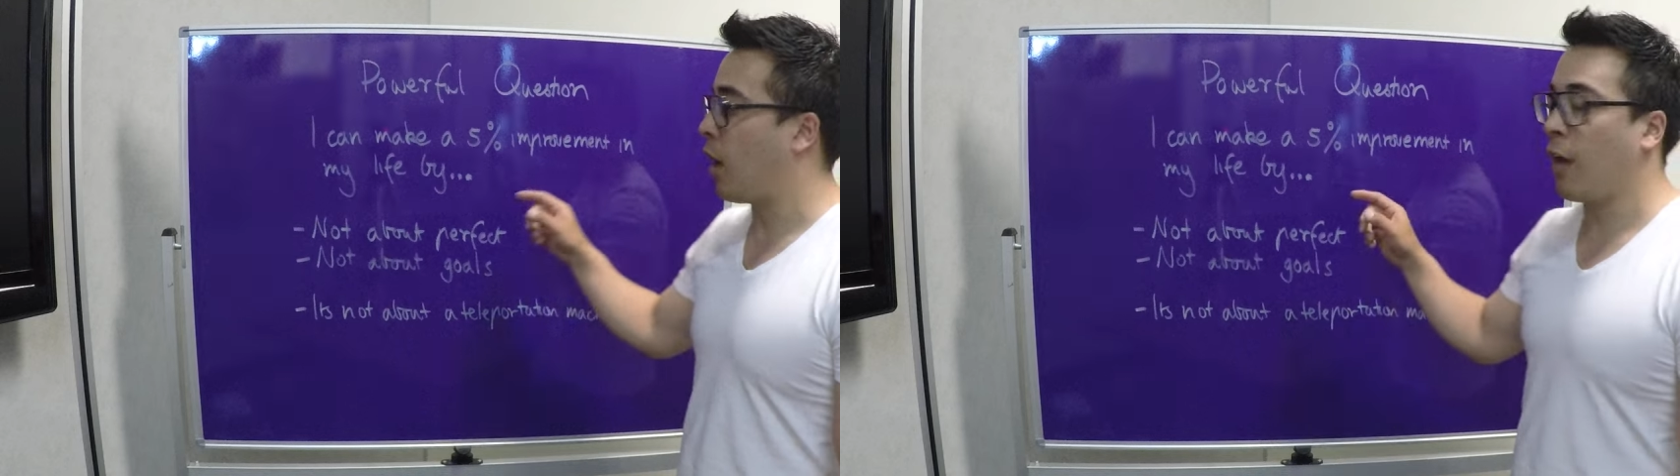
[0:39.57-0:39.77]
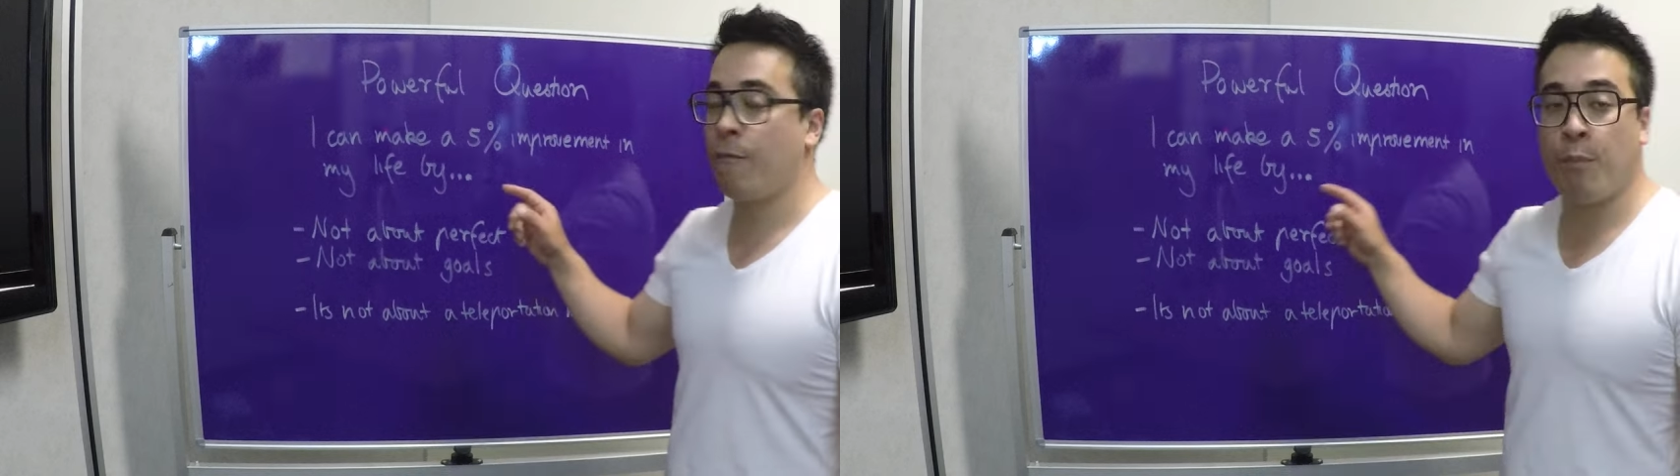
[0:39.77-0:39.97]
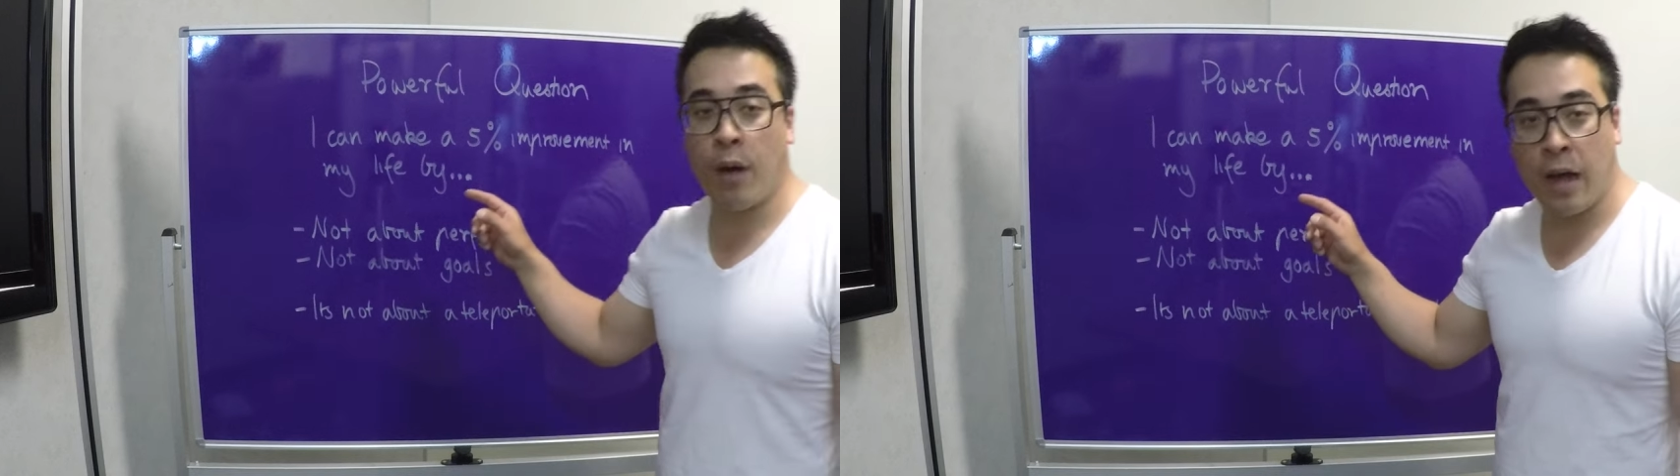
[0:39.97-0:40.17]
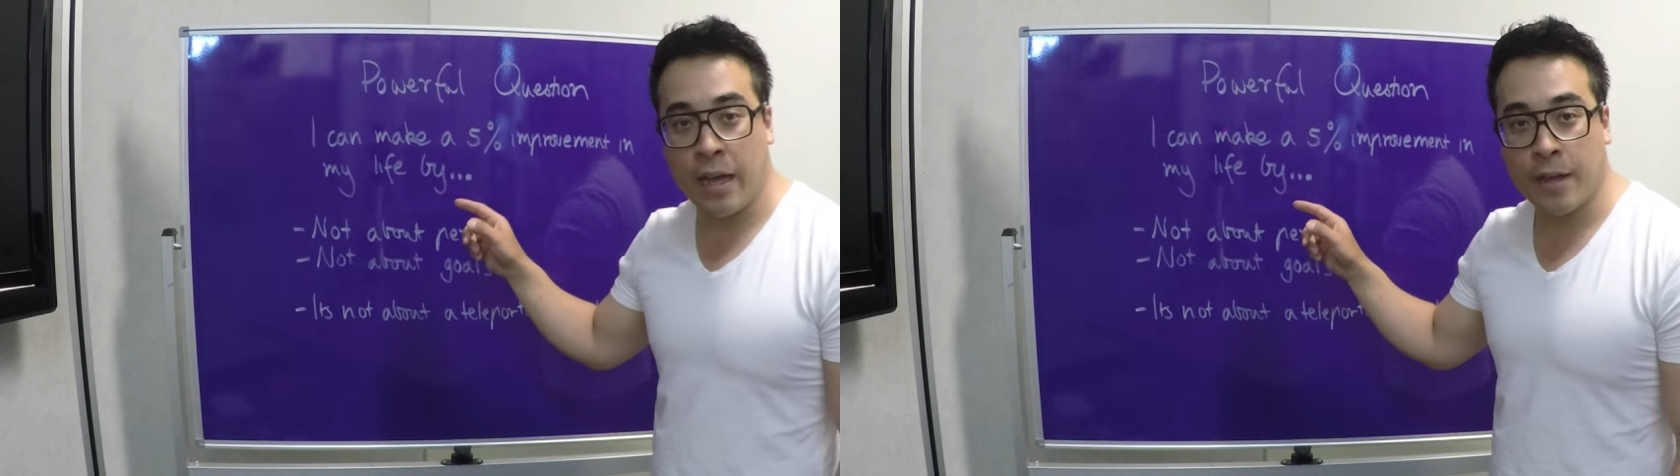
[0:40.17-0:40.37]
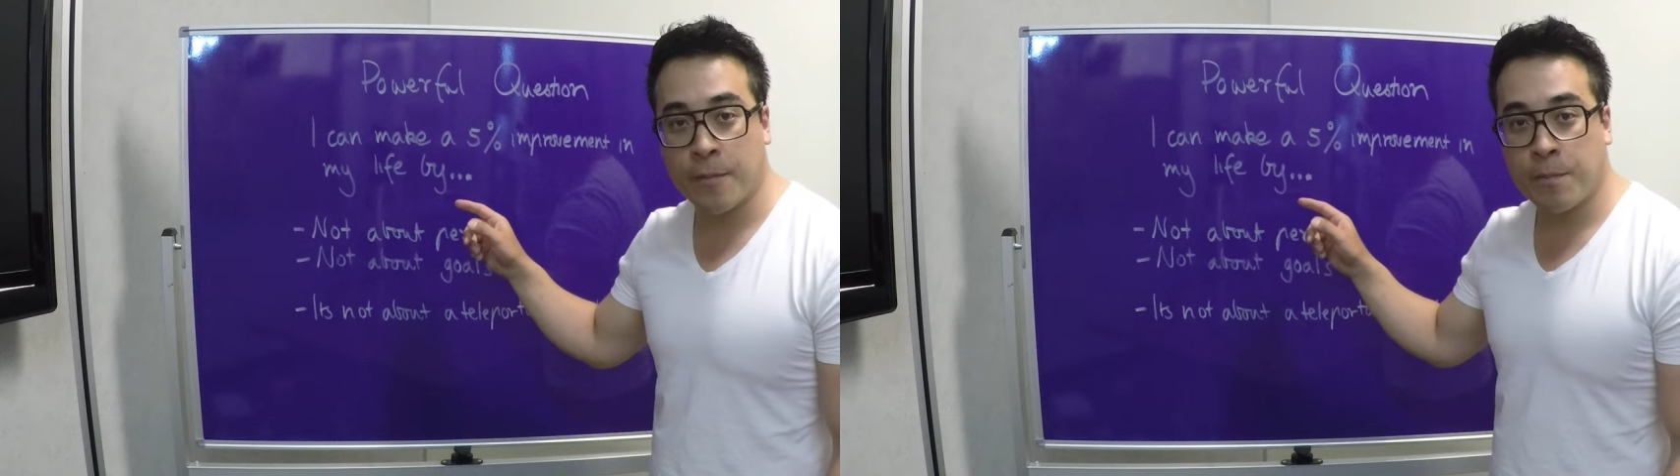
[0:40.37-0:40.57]
life
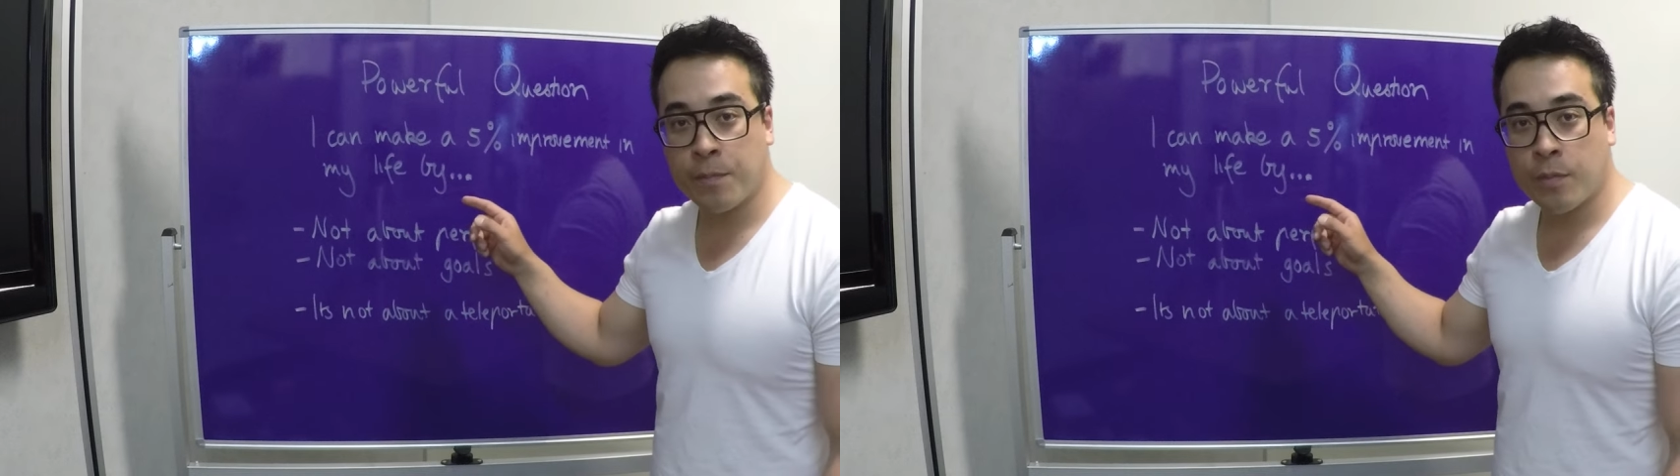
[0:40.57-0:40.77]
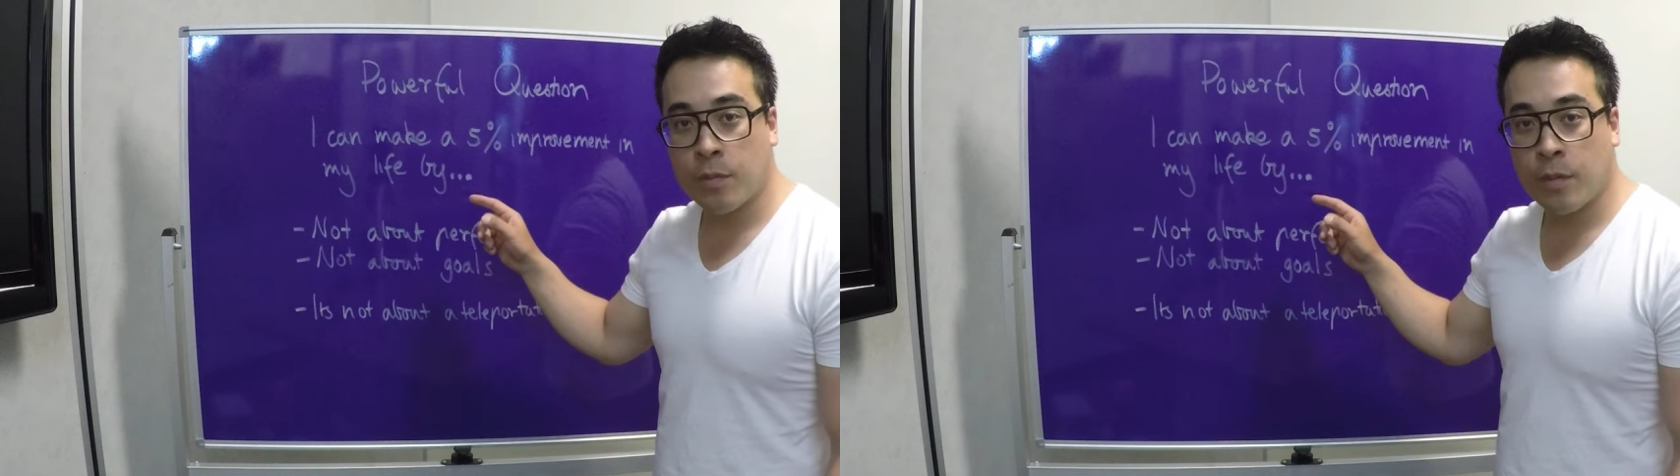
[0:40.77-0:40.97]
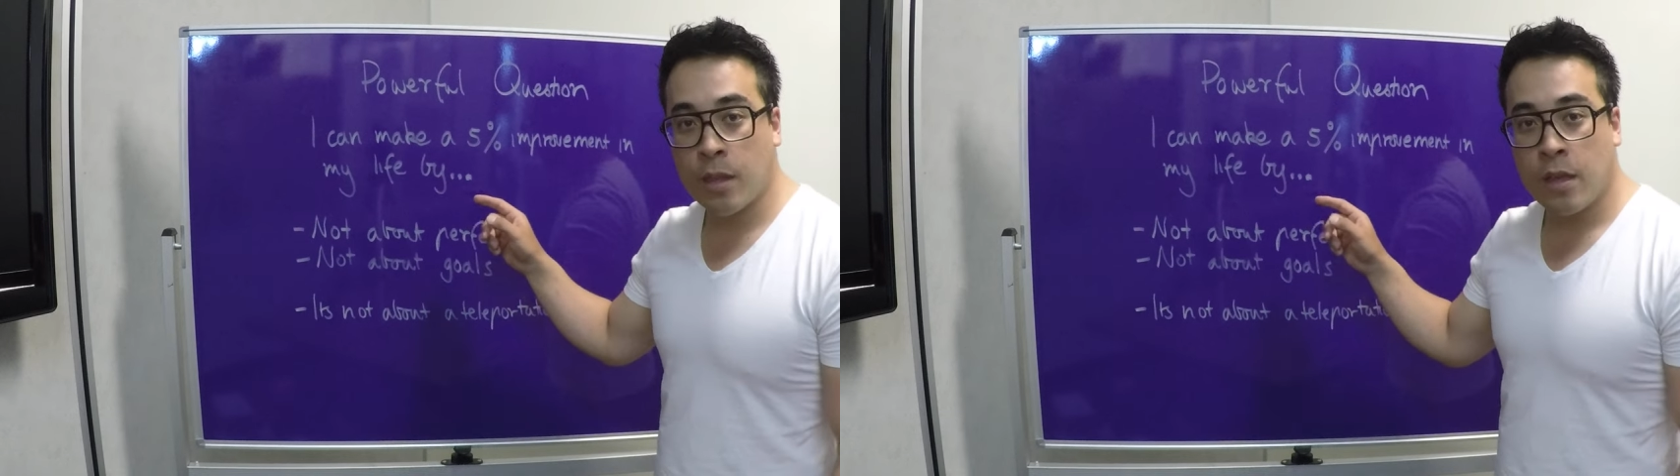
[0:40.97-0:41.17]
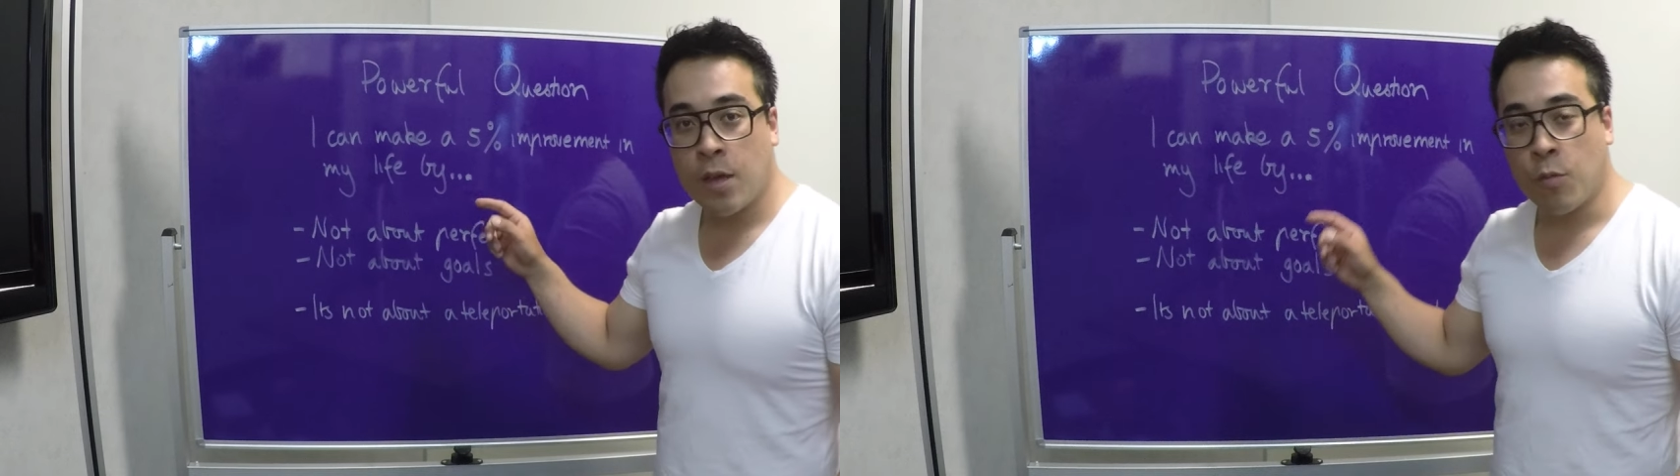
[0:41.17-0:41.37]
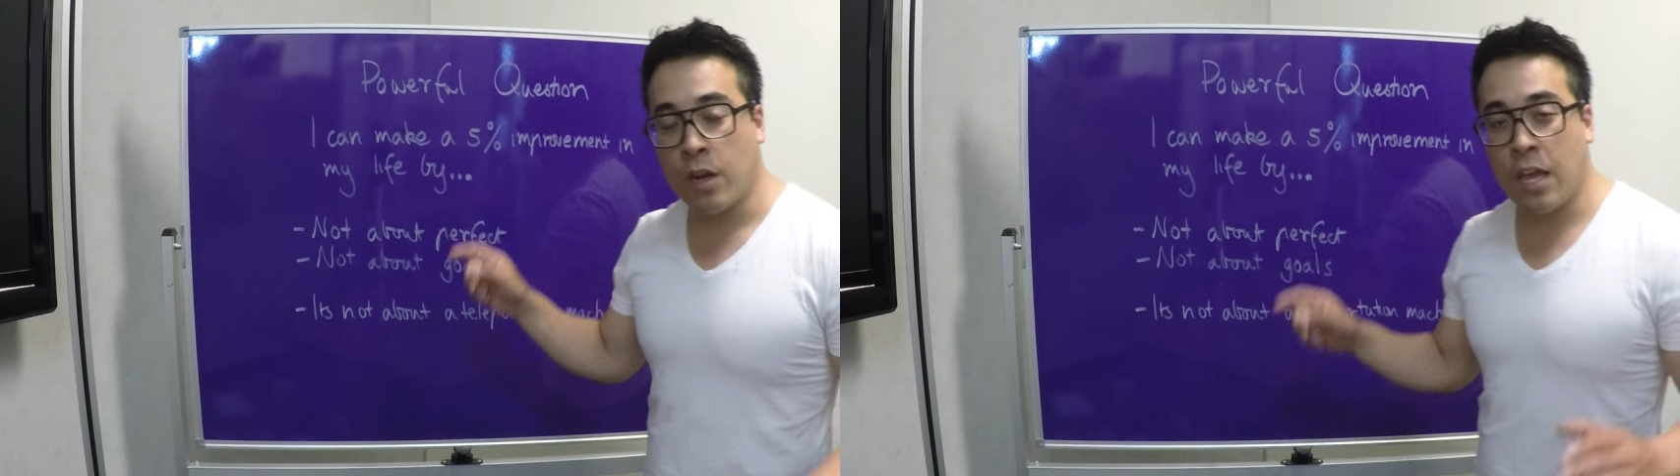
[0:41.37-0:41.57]
by
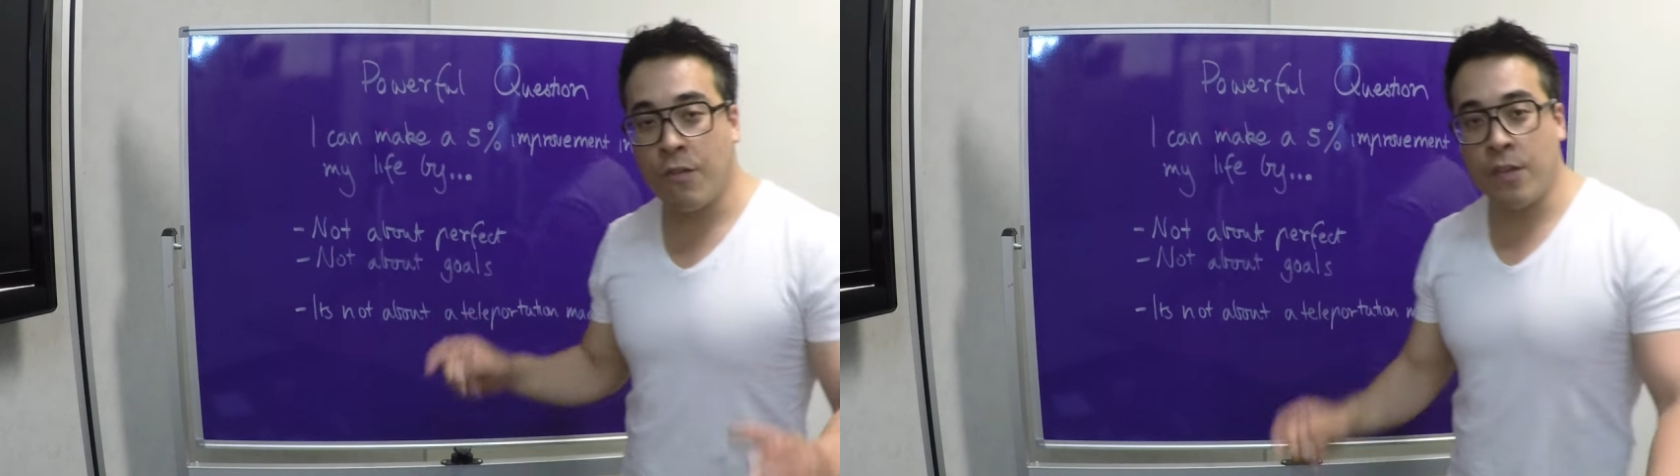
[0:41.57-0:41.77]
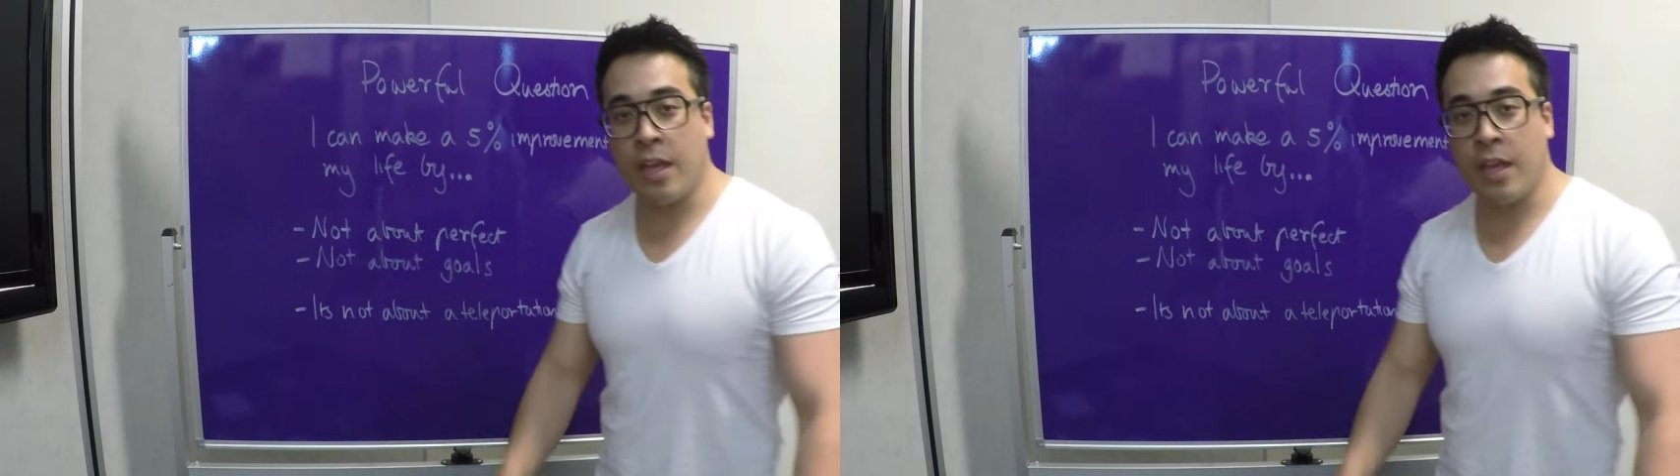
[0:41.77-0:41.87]
whatever